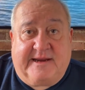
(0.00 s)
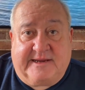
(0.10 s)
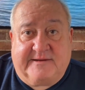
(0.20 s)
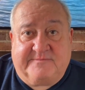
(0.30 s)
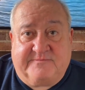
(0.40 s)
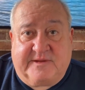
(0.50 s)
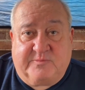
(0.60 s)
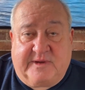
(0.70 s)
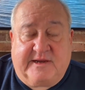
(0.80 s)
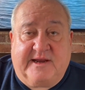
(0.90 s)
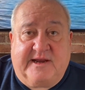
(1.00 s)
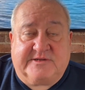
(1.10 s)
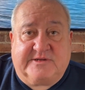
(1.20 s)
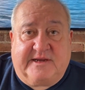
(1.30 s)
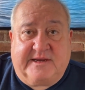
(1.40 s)
In February
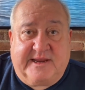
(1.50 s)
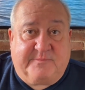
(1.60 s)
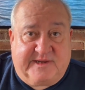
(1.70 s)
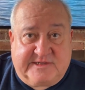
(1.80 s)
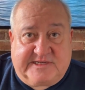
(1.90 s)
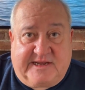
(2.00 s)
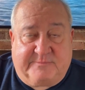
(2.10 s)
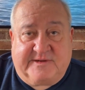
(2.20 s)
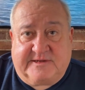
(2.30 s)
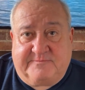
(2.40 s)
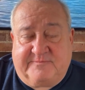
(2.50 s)
last year, Gabriella's husband,